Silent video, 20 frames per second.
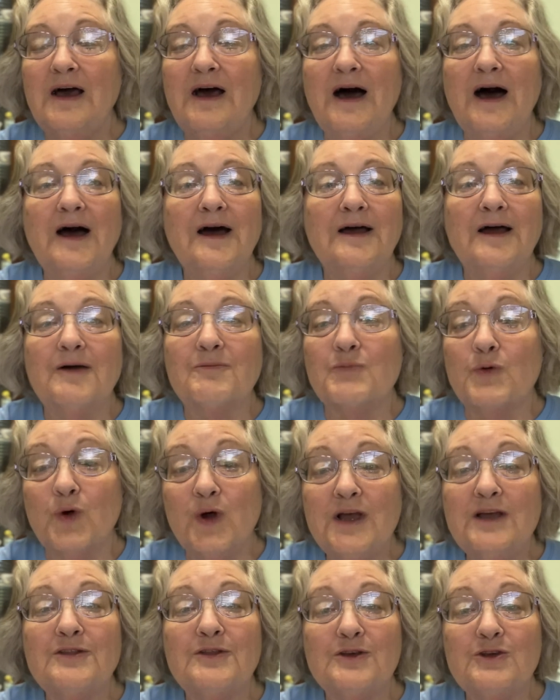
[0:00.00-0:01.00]
I
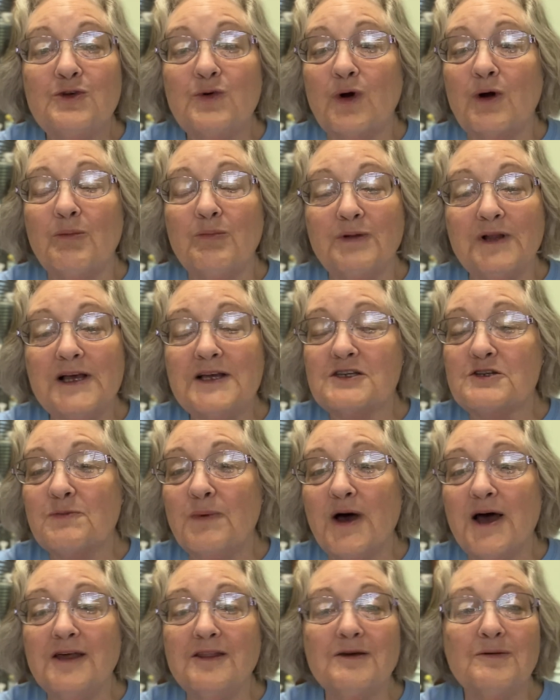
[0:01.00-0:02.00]
pray that you are blessed
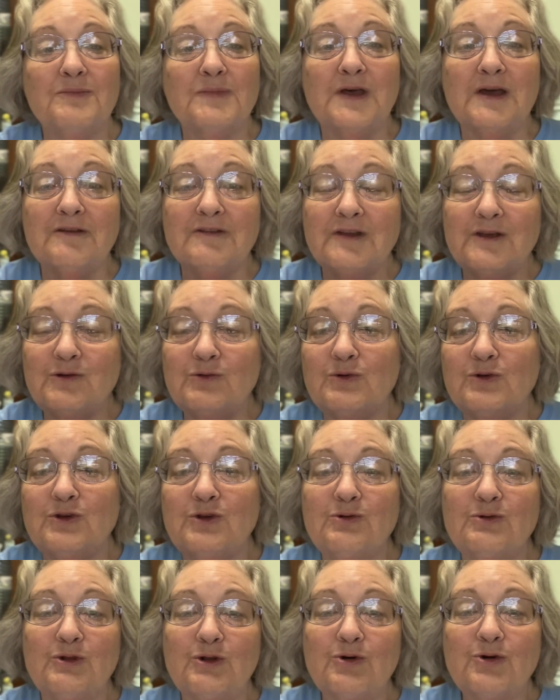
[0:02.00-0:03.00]
by them, that
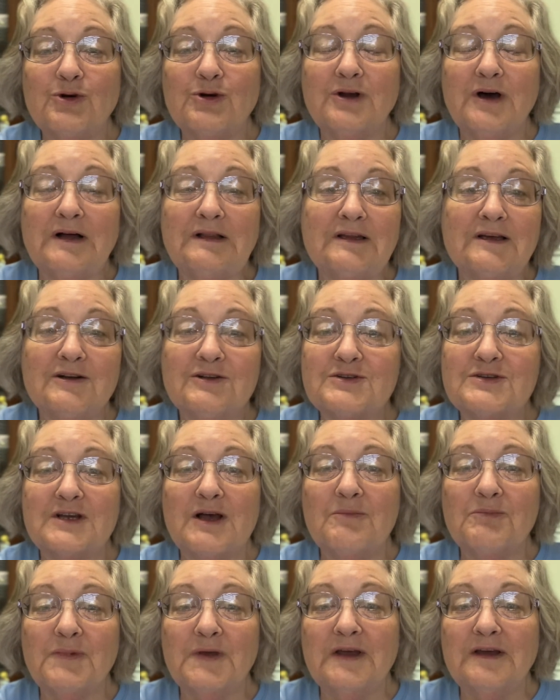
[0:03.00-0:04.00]
you learn a little
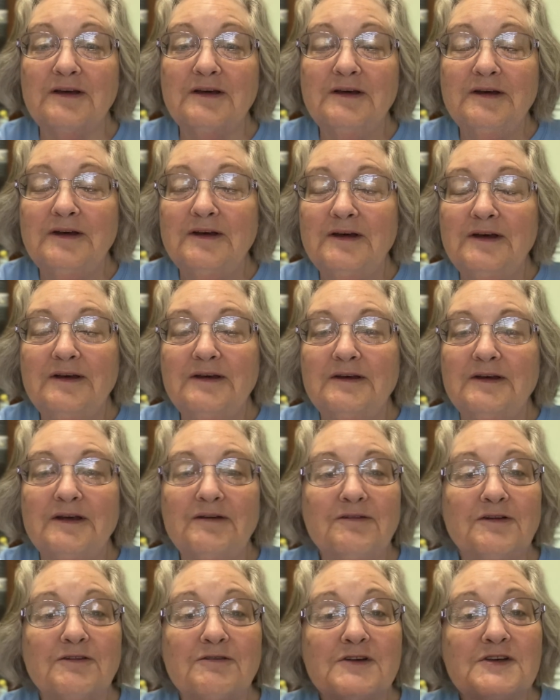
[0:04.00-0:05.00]
something,
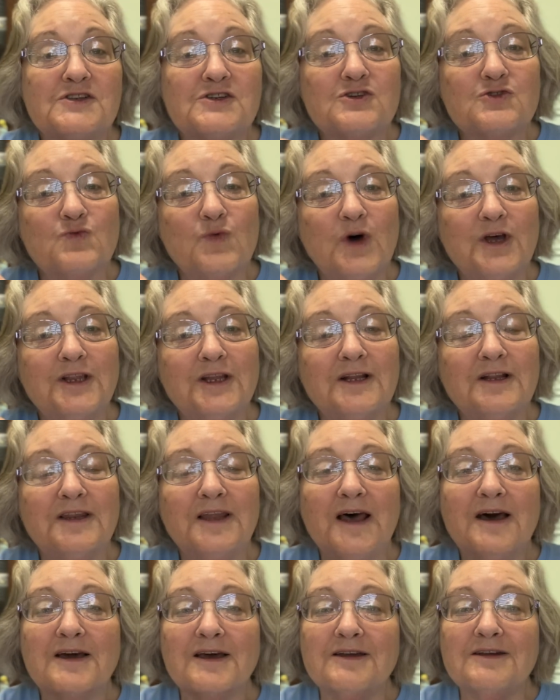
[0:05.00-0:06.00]
even if it's just one little
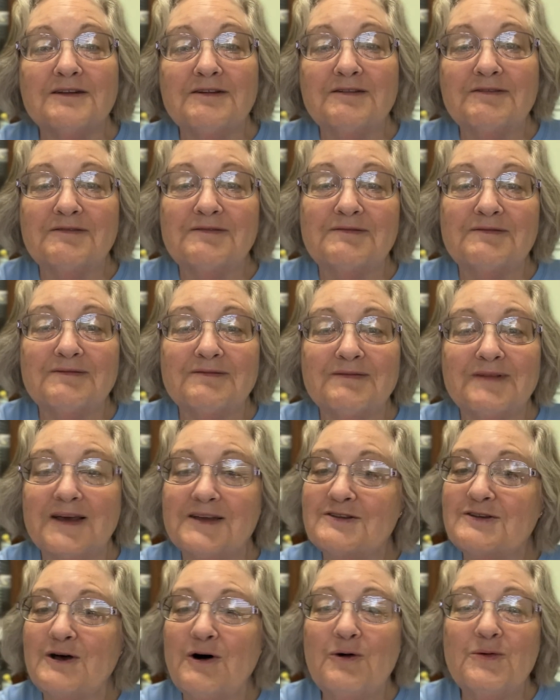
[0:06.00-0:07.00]
nugget.
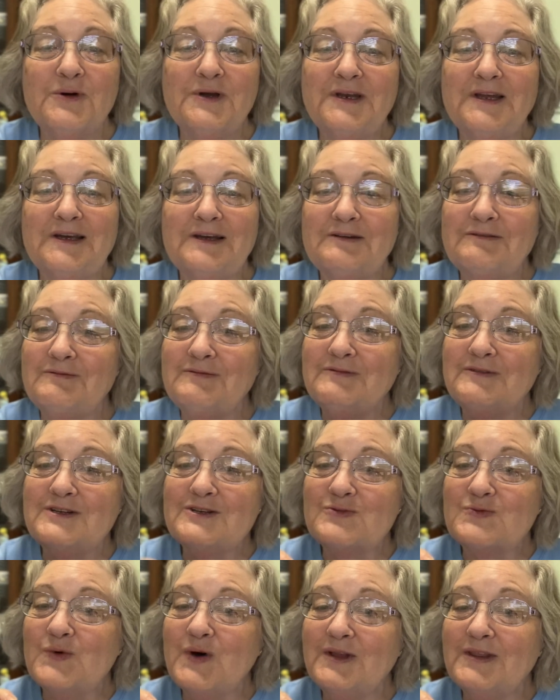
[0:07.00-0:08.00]
That's all we need,
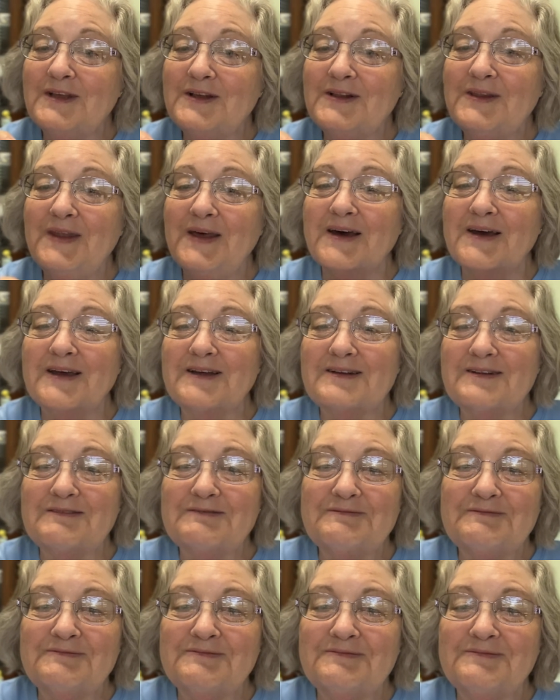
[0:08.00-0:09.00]
just one little nugget.
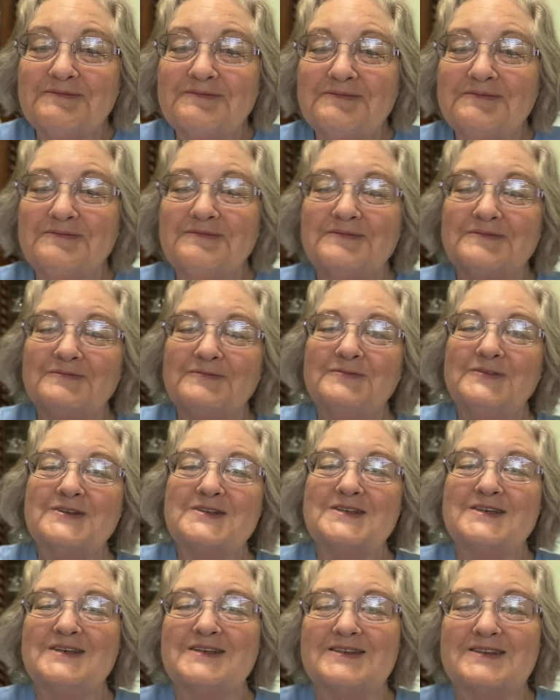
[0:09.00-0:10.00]
We'll
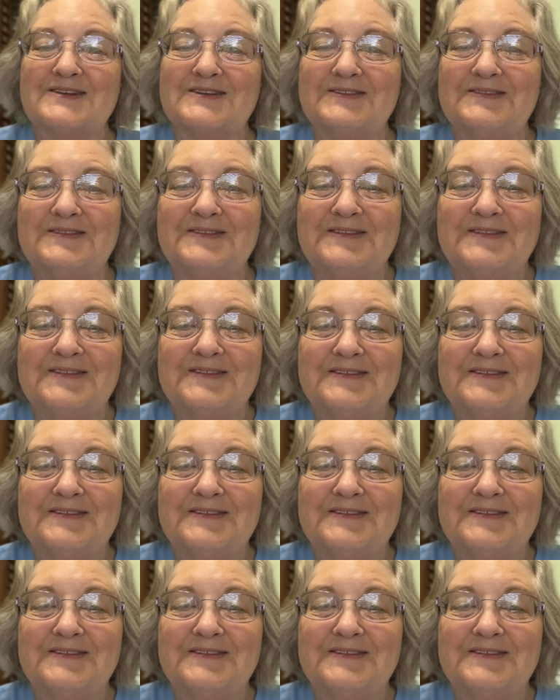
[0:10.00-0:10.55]
see you soon.